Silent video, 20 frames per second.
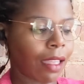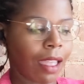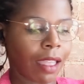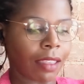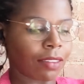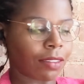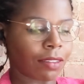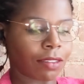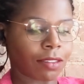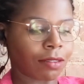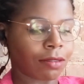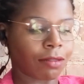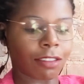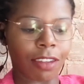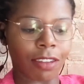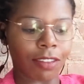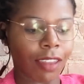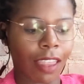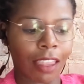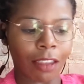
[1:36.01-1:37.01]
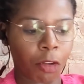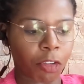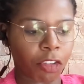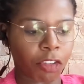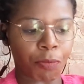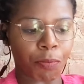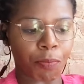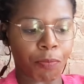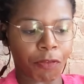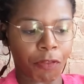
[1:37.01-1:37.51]
it
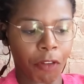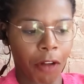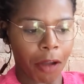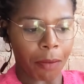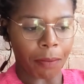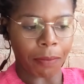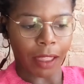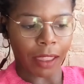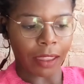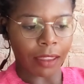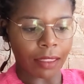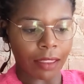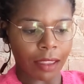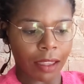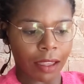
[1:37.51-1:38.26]
goes from like